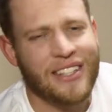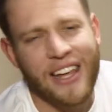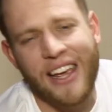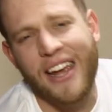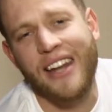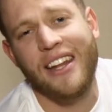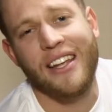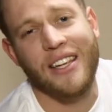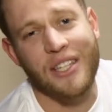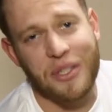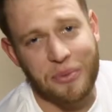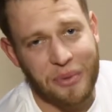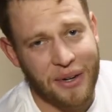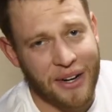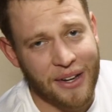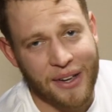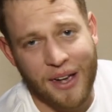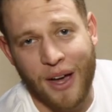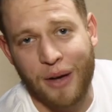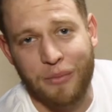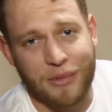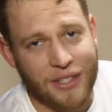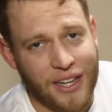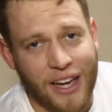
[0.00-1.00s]
titties when it
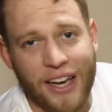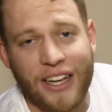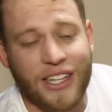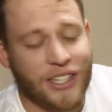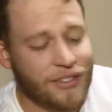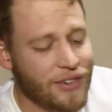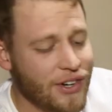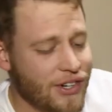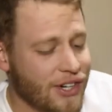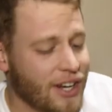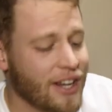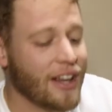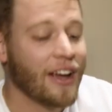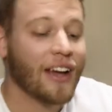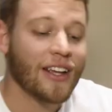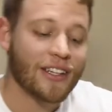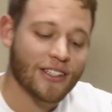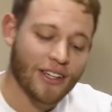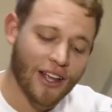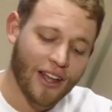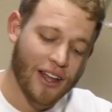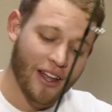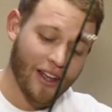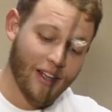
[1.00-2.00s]
comes to ice fishing,
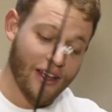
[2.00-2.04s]
guys.